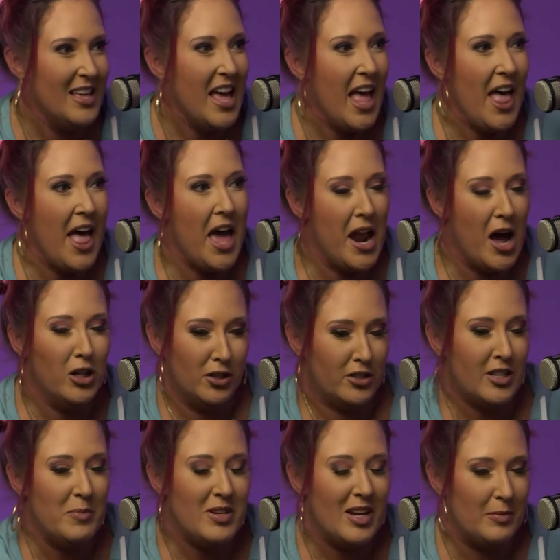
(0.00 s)
And I'll
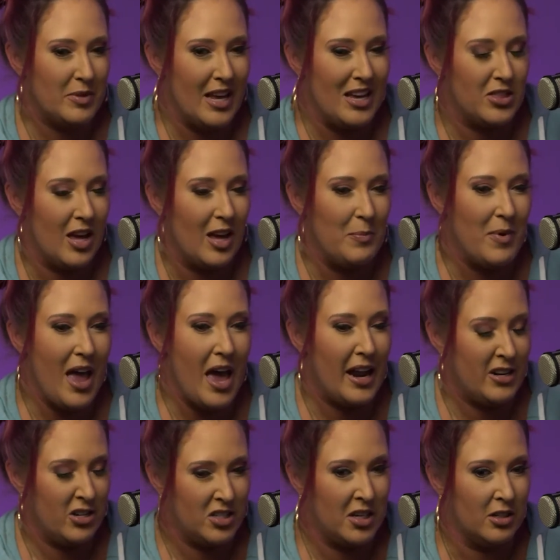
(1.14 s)
sometimes let them, and I
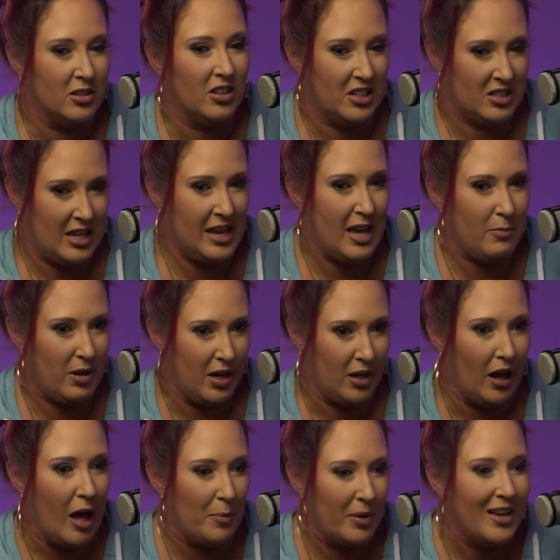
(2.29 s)
just giggle because they can't pick it
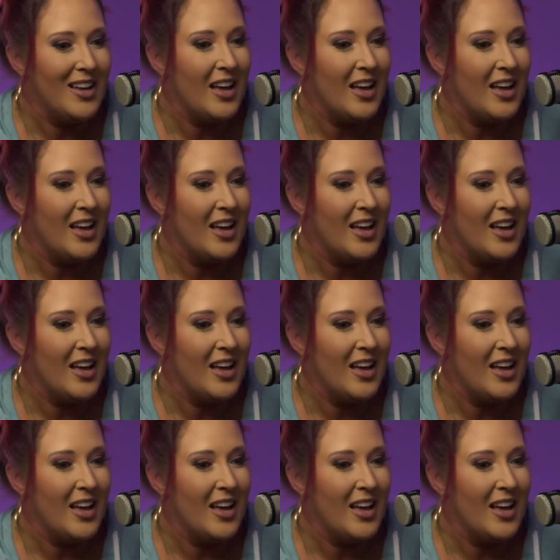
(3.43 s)
up.